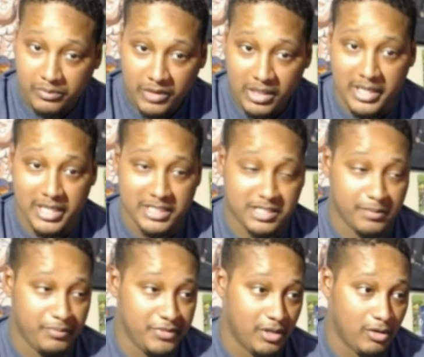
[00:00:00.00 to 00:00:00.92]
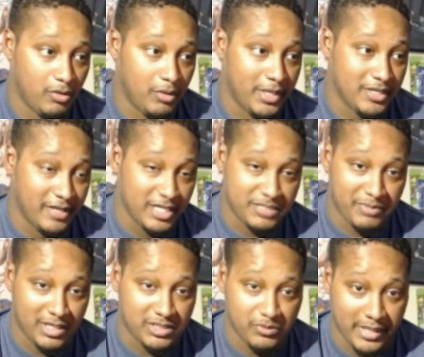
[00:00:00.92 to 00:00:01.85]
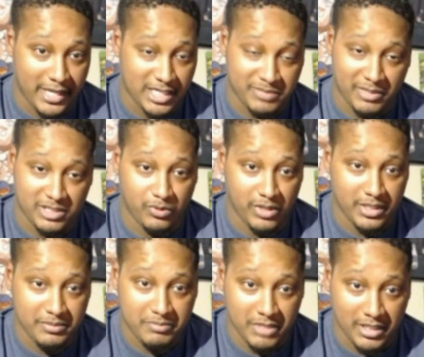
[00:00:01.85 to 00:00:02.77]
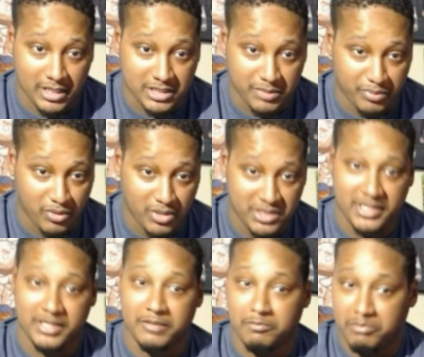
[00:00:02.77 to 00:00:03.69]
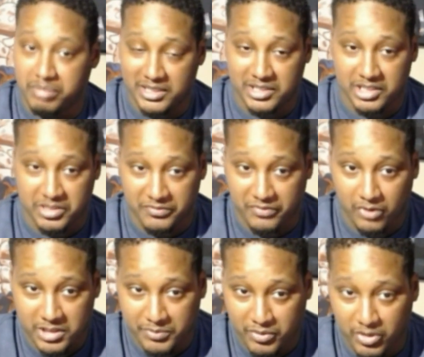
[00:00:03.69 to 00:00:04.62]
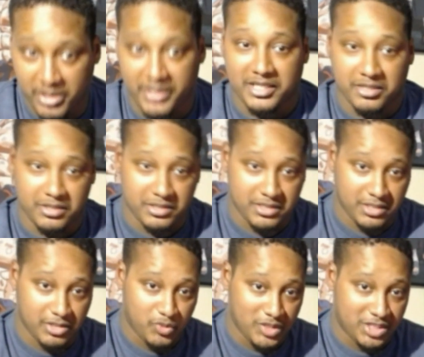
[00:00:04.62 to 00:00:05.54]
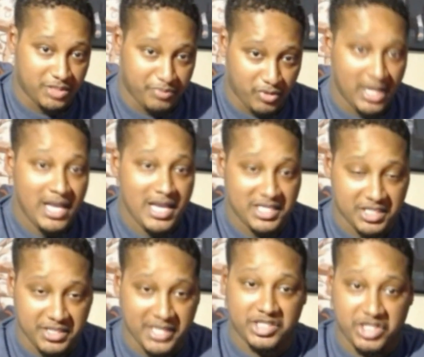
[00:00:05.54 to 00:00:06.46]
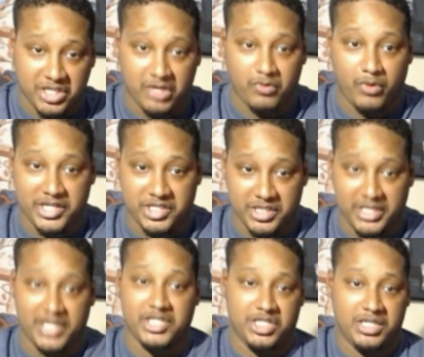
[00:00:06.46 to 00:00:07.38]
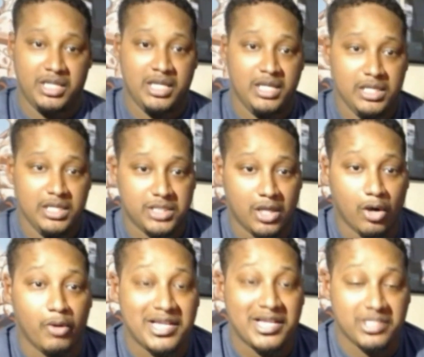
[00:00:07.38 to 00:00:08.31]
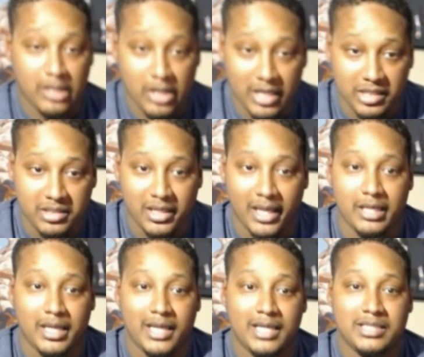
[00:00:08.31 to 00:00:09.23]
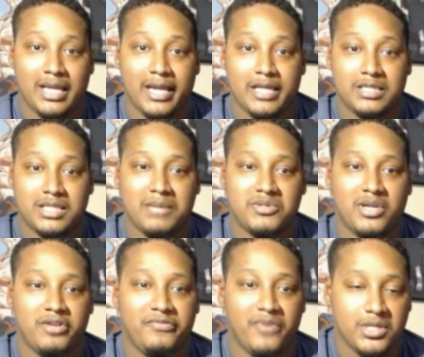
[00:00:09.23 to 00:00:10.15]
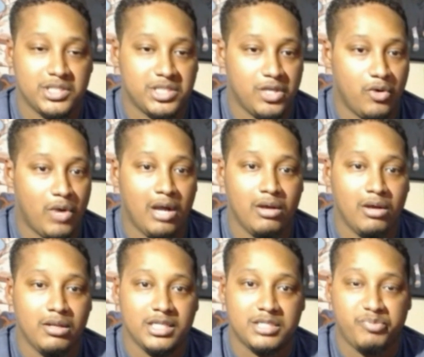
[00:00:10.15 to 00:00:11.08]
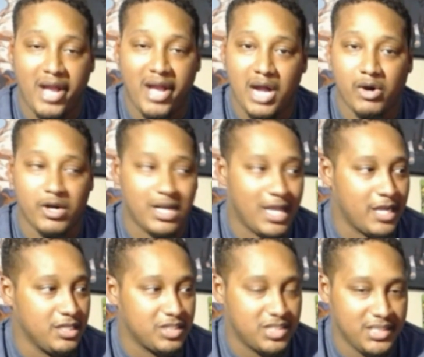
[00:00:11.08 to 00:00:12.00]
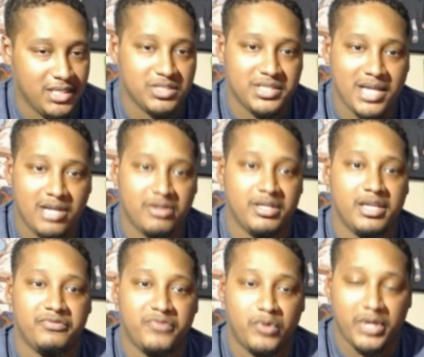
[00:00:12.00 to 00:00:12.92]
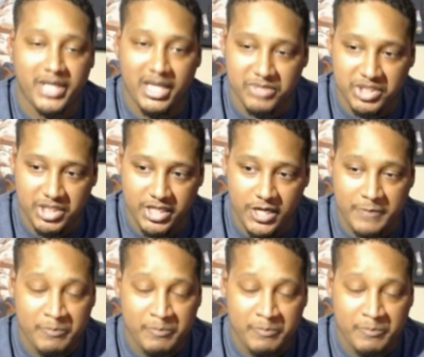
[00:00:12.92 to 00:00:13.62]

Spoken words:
it's, you know, Xbox One supports it, PlayStation 4 supports it, and the Nintendo Switch support. It's a next generation engine. So that's a good thing, guys. Like, stop trying to focus on all this power. Like, Nintendo is not going to get a 4K machine.